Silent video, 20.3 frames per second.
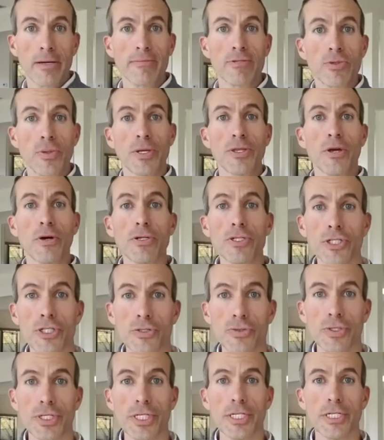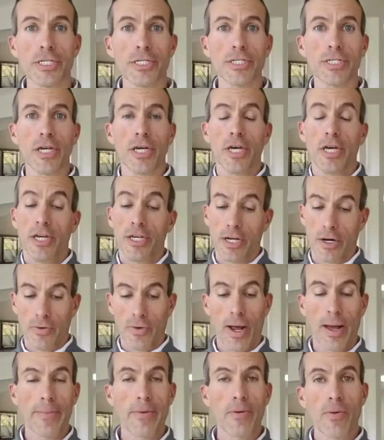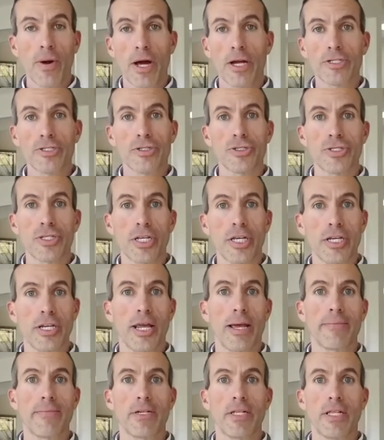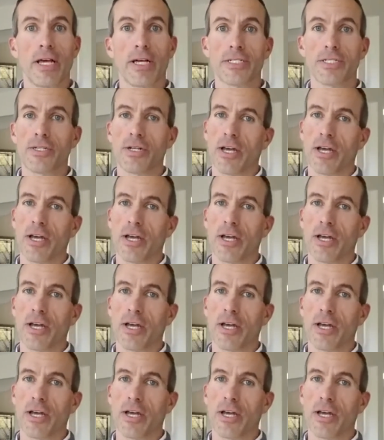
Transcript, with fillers: And between those two leagues, you got Robbie Rogers in M L S,